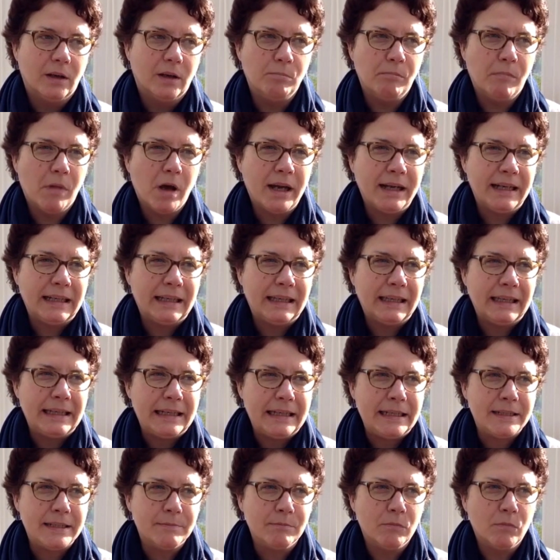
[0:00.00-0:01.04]
might
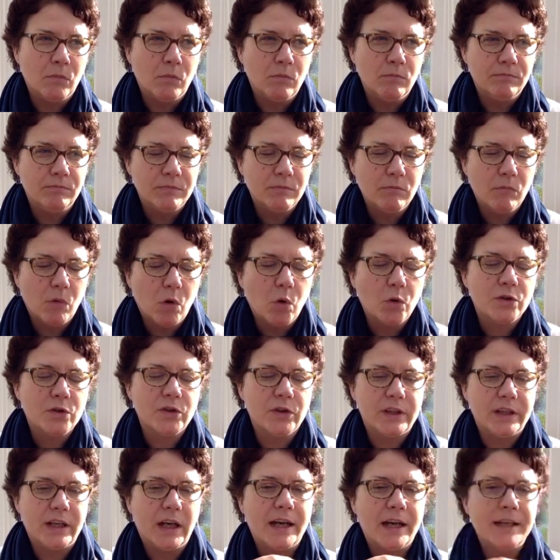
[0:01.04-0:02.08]
lead more
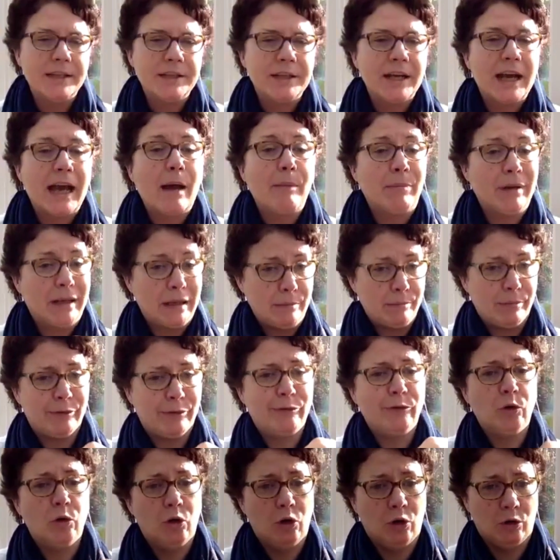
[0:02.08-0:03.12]
to the idea happening
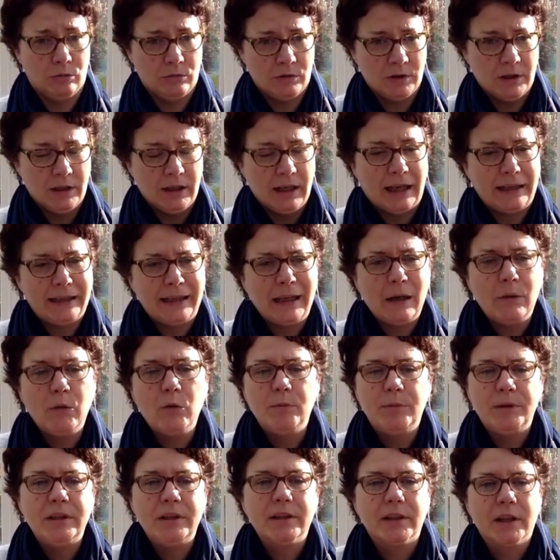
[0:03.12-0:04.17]
before, and that
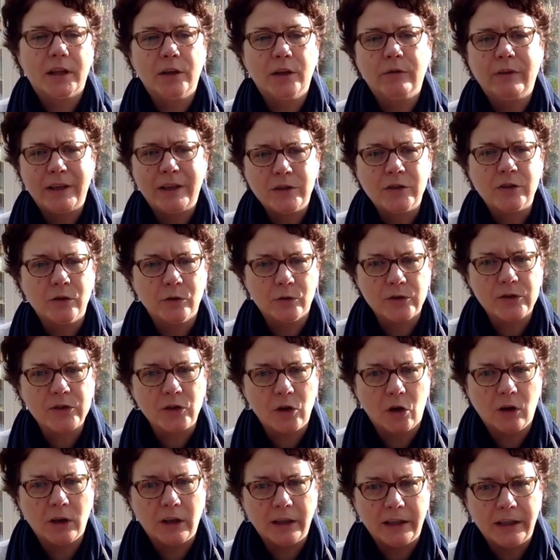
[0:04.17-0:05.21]
would be the conventional
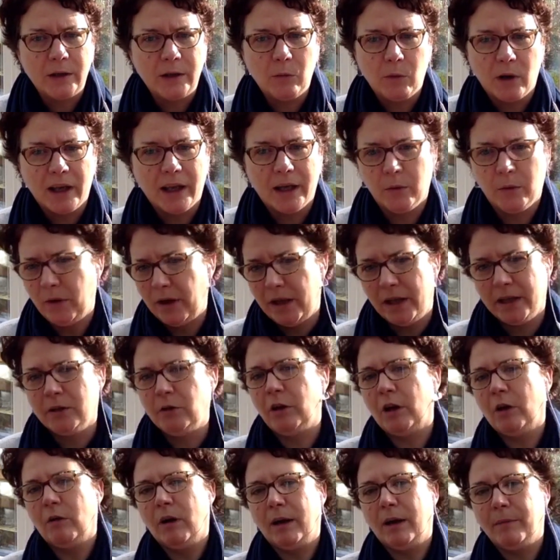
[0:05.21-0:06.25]
scholarly way, where
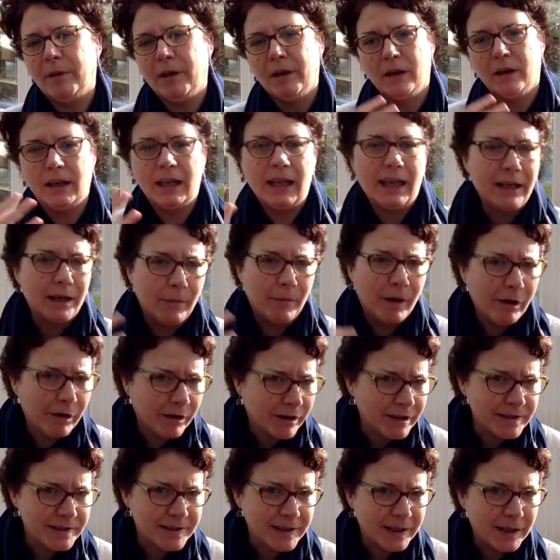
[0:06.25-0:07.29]
I'm a Latin
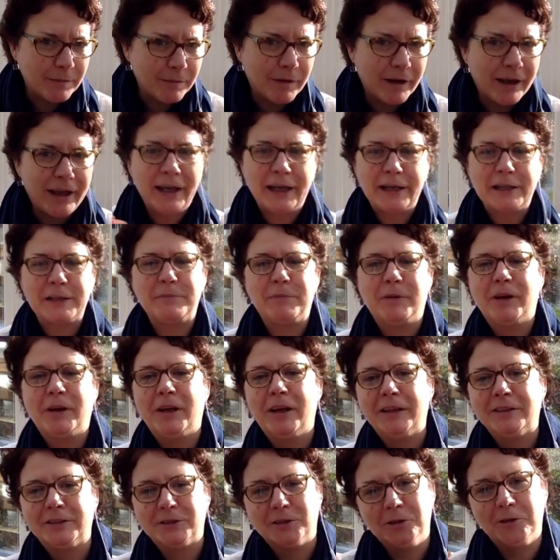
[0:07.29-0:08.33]
American cinema
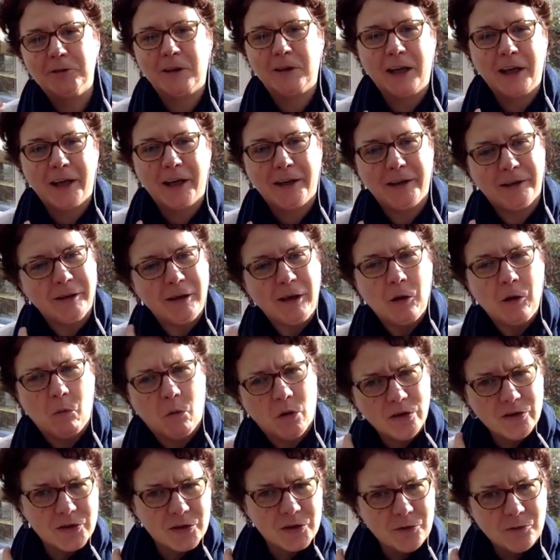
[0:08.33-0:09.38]
expert, or I
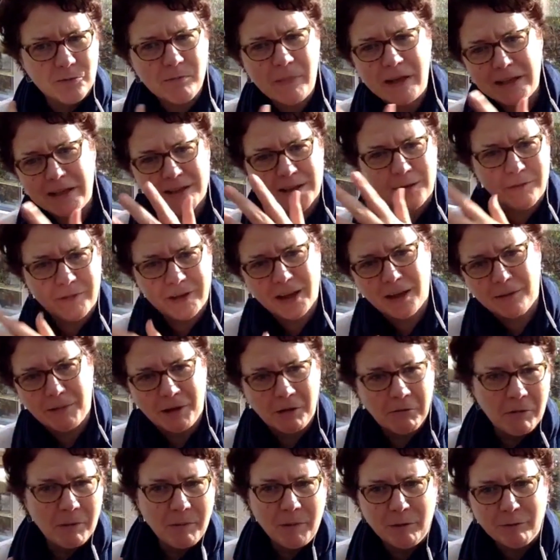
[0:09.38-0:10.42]
want to make something
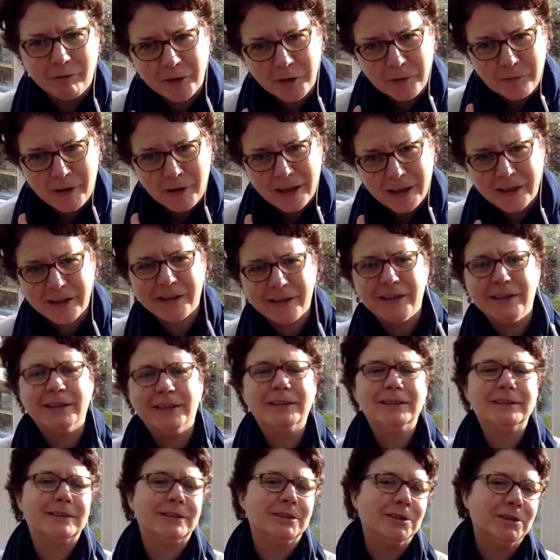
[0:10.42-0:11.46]
about women
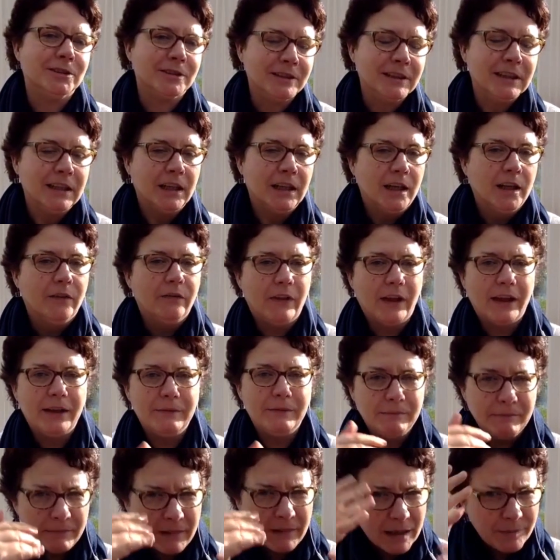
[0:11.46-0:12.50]
filmmakers, or
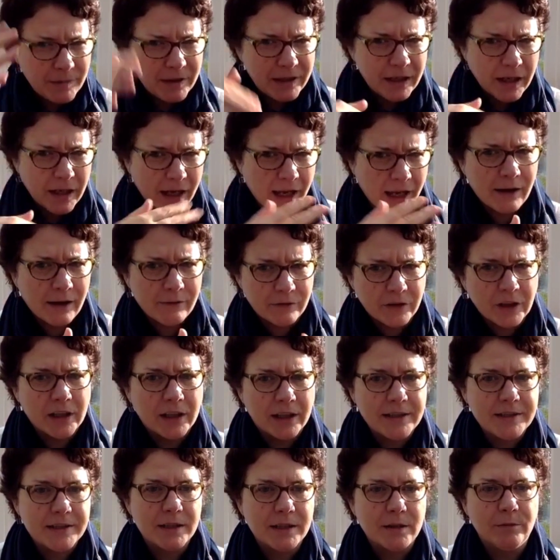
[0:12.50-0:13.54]
then maybe I have the
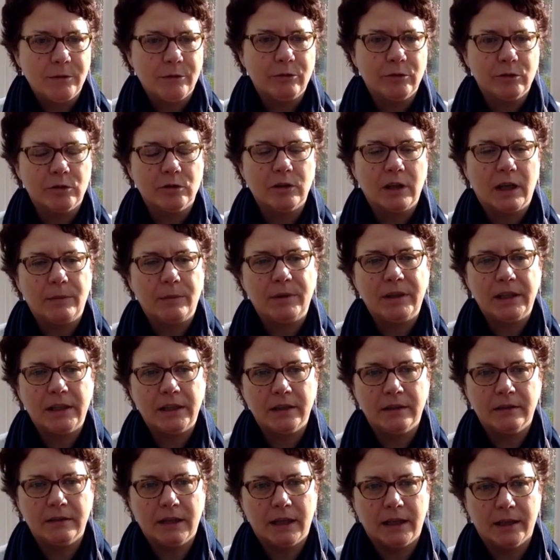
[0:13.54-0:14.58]
idea before I
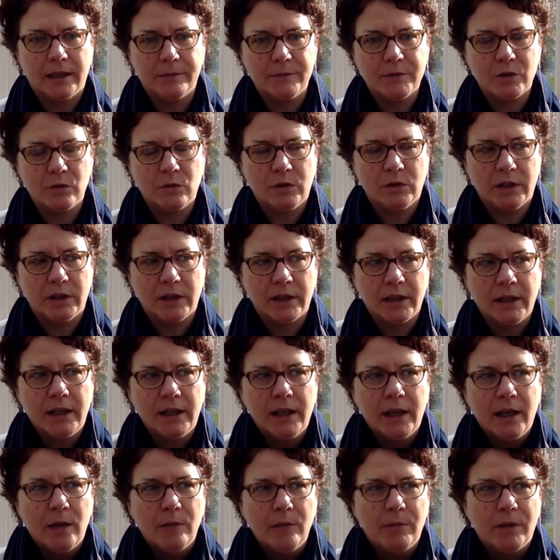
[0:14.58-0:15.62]
begin to work.
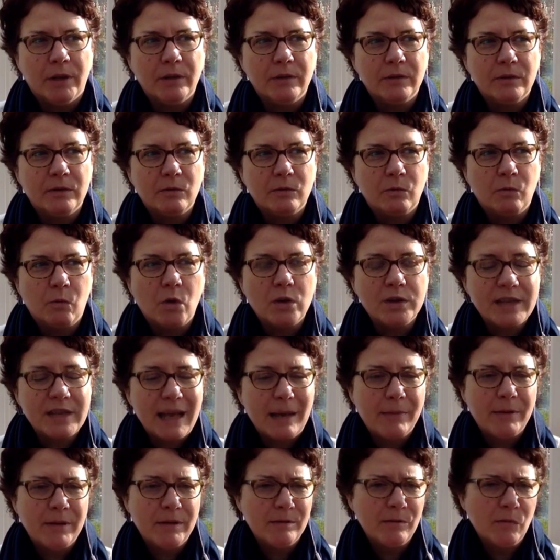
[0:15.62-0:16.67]
But what's
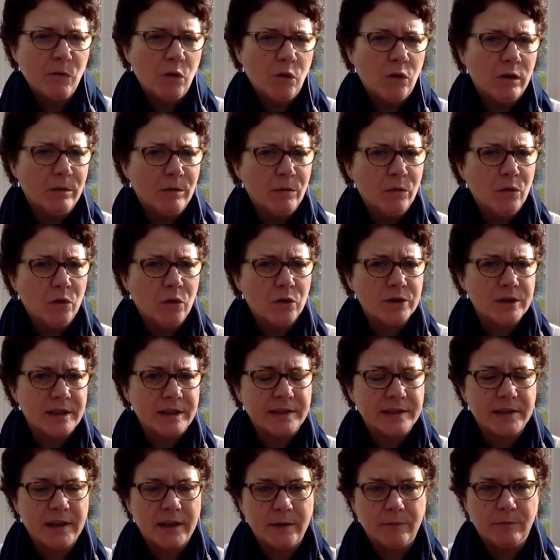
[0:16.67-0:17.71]
happened more and more
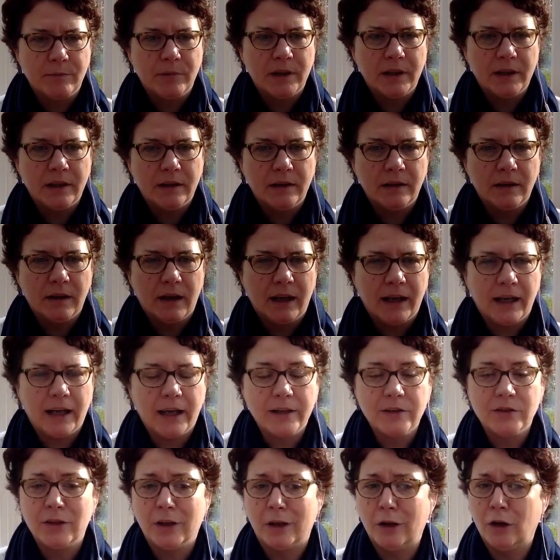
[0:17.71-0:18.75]
since I've been
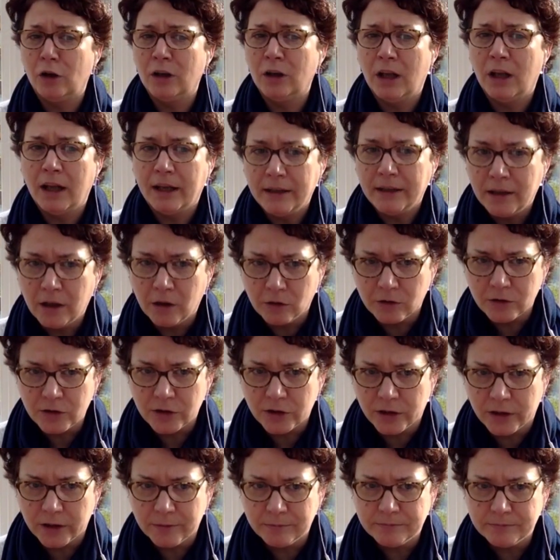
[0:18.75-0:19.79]
engaged in online
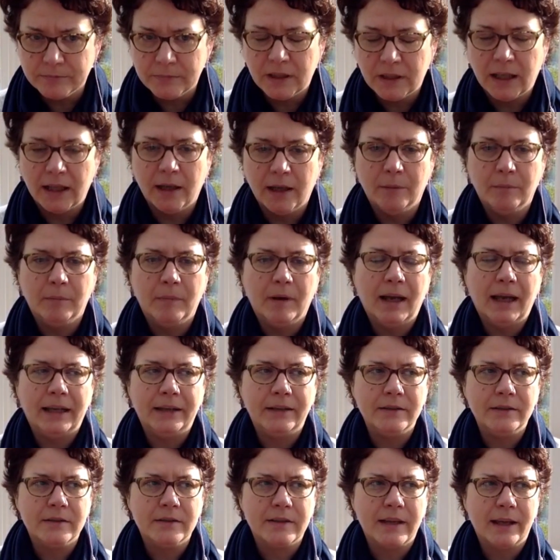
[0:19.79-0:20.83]
culture,
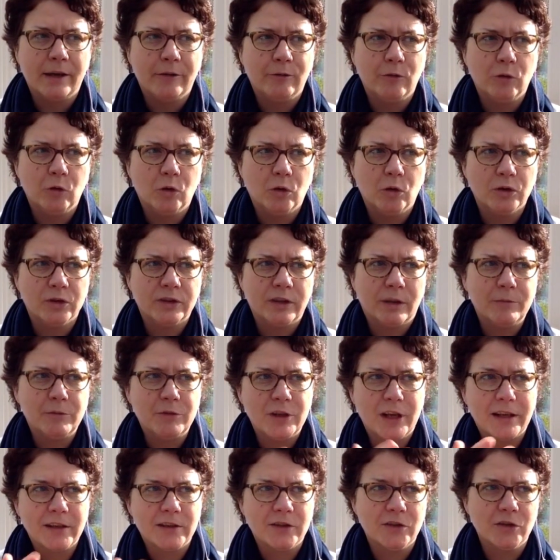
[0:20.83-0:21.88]
and therefore
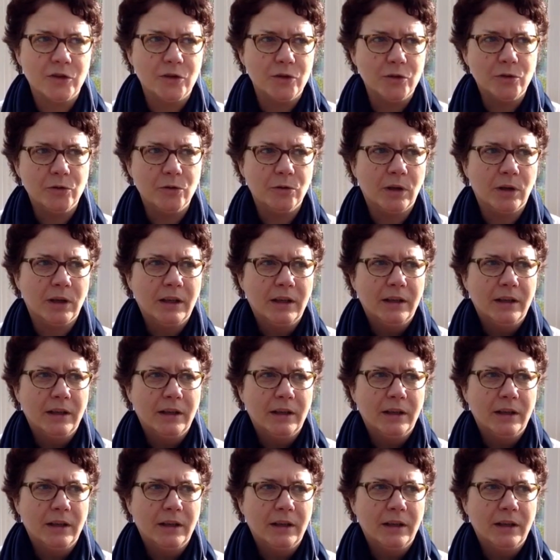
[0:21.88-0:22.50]
subject to